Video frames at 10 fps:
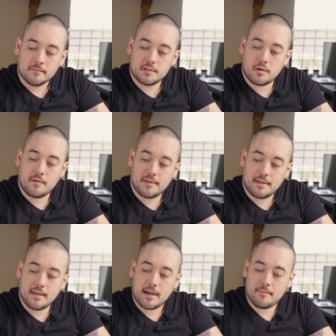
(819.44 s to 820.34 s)
So I feel like
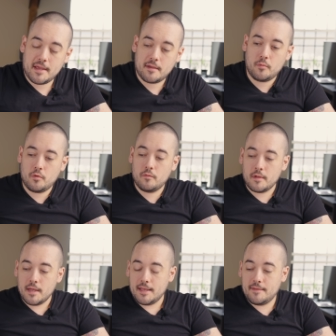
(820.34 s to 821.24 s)
you gotta make a move
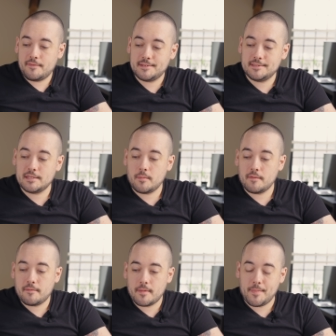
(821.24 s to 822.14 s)
if this is someone
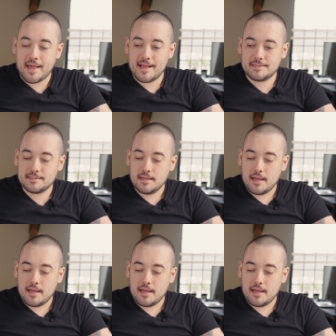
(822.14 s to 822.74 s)
from the past.